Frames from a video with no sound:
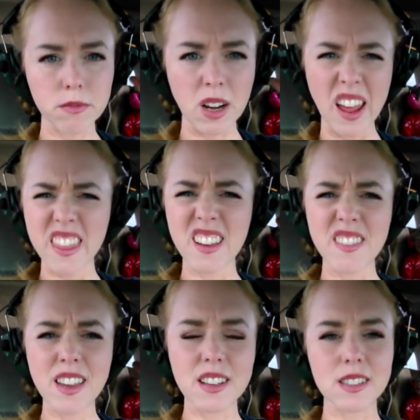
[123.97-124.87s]
what I think
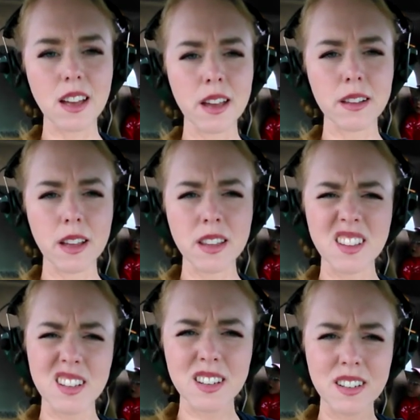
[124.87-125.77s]
of these. I, I
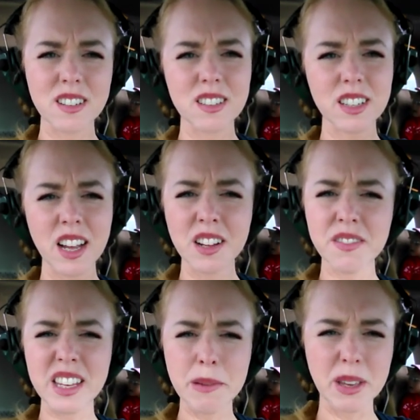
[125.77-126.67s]
think they're kind of
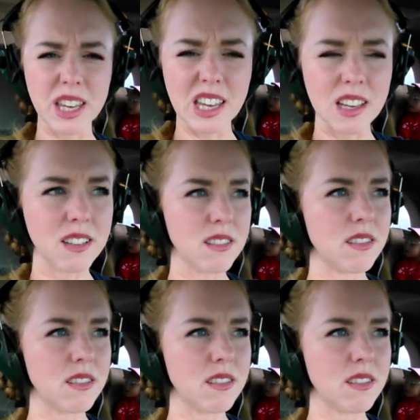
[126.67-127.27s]
gimmicky.